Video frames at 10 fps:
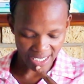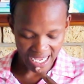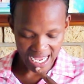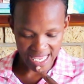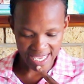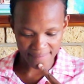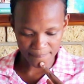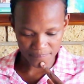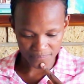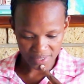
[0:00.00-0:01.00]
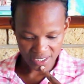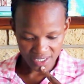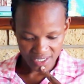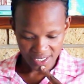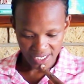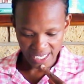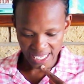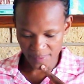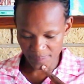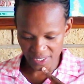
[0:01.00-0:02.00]
I am
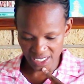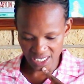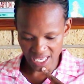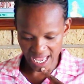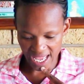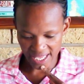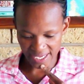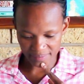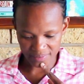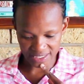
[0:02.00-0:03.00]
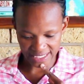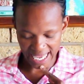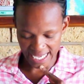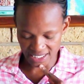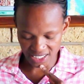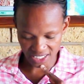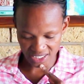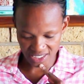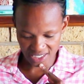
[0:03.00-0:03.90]
happy, I am delighted.